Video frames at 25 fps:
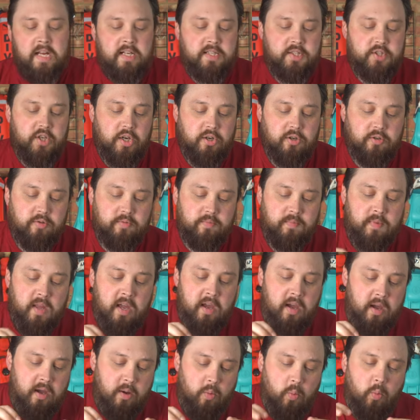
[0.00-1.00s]
So
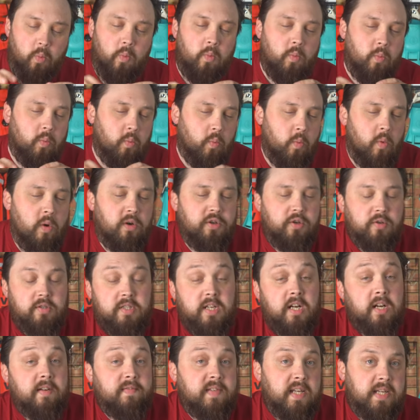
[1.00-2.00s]
what your
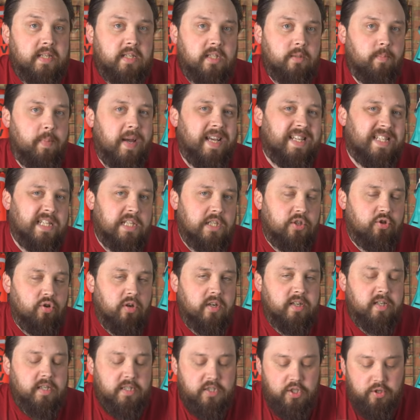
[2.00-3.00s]
dive center is basically
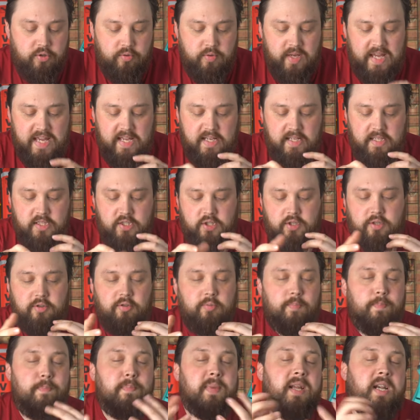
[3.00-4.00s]
trying to do is
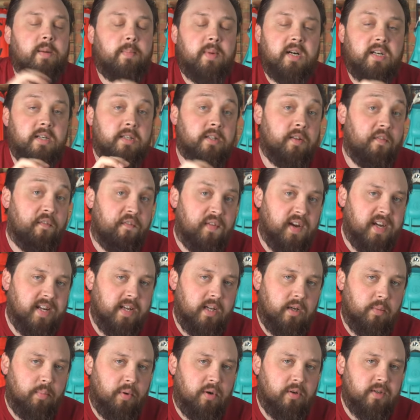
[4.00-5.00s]
to minimize the
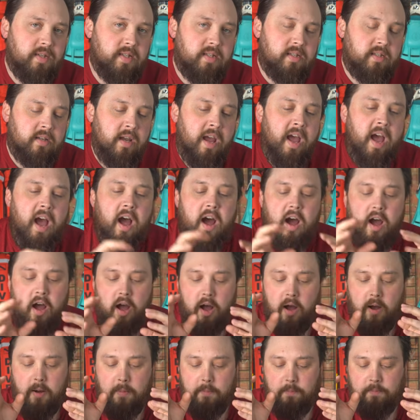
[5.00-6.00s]
failure points,
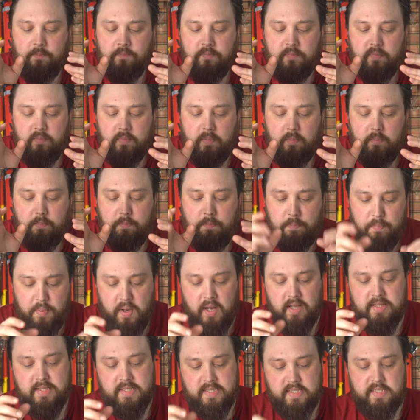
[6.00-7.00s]

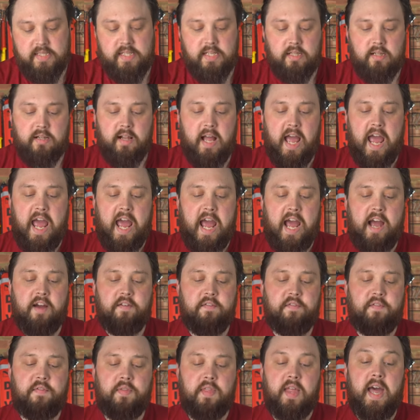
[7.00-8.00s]
but still
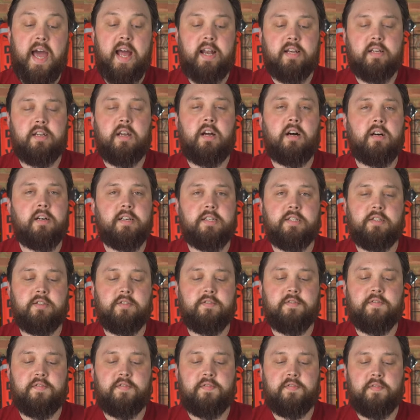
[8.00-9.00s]
have that kind
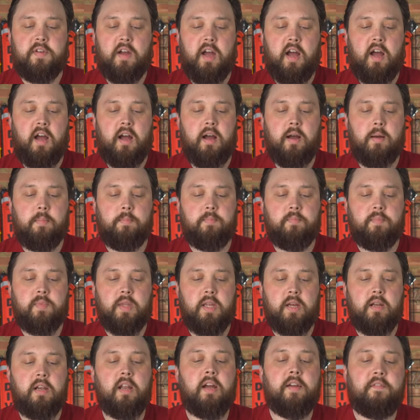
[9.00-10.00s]
of
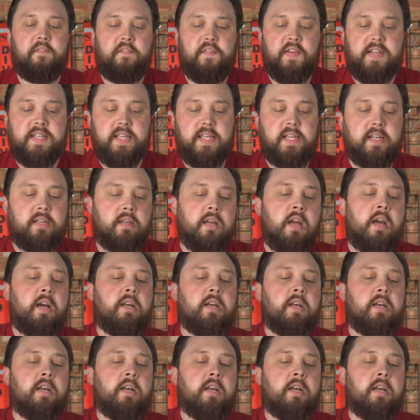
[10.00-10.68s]
like fitting,